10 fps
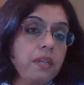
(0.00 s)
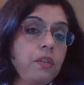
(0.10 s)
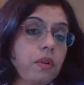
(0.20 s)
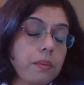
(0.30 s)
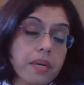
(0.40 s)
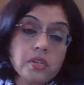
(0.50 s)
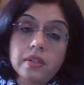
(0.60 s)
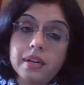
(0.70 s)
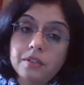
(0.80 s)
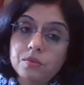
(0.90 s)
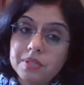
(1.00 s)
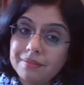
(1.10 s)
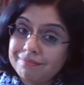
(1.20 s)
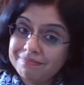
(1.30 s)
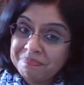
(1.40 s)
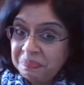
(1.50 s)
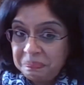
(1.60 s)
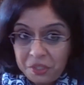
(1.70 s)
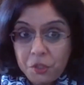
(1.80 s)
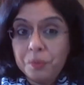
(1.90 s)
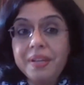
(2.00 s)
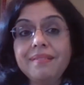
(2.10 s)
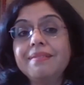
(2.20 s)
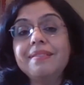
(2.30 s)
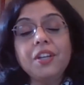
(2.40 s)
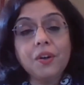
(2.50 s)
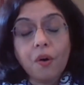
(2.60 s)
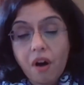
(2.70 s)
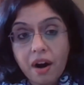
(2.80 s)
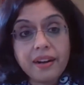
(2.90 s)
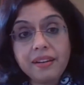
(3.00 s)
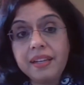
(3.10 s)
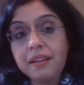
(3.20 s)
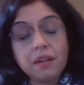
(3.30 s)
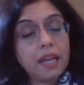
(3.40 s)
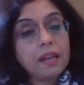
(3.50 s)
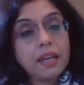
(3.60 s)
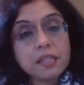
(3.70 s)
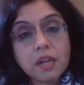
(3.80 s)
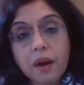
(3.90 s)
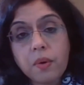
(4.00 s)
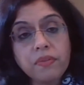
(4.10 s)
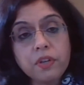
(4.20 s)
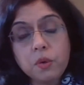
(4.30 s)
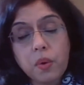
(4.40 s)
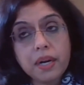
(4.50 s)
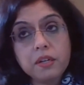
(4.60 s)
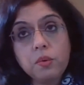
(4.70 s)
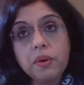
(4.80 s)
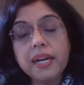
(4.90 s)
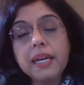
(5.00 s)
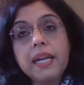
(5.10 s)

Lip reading: You can measure that using human, auditing. It's however you want to do it.